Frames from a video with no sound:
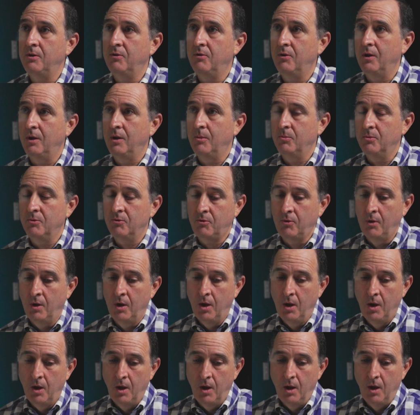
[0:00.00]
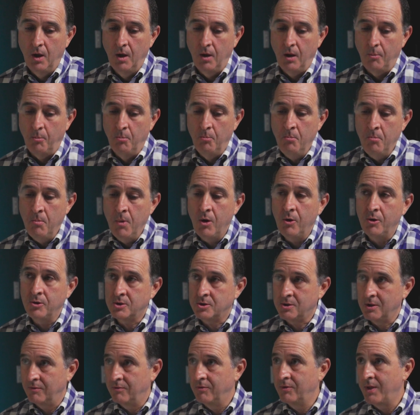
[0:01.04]
teams,
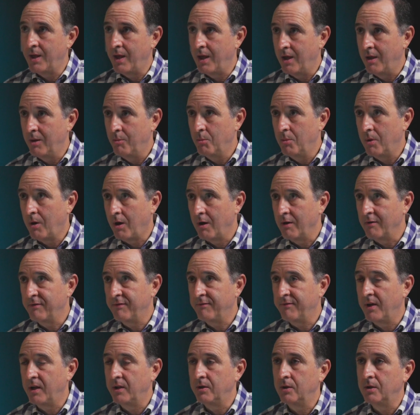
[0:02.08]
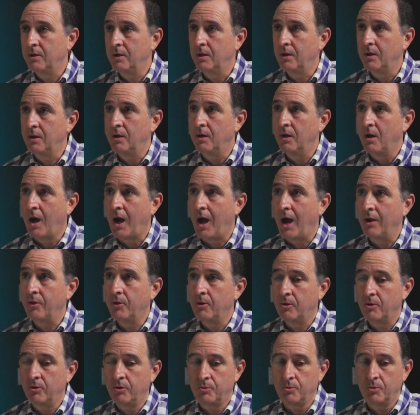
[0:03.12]
most of them are funded
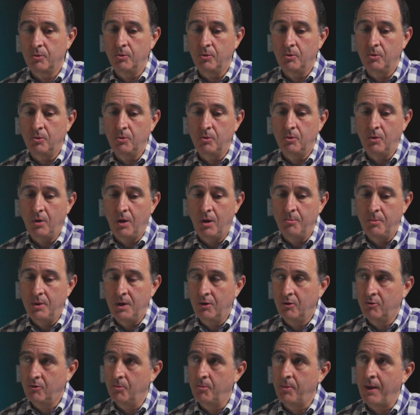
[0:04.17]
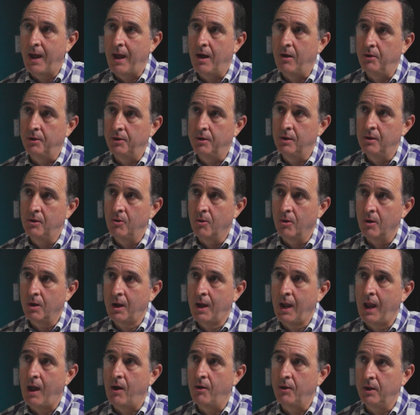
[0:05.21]
either through a municipality or a
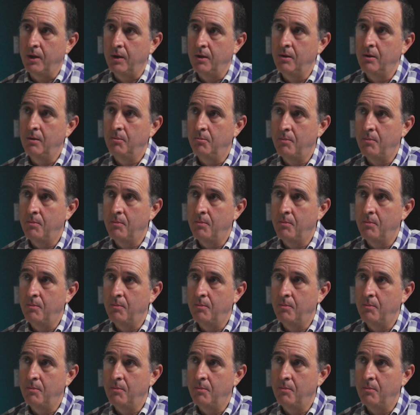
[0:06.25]
county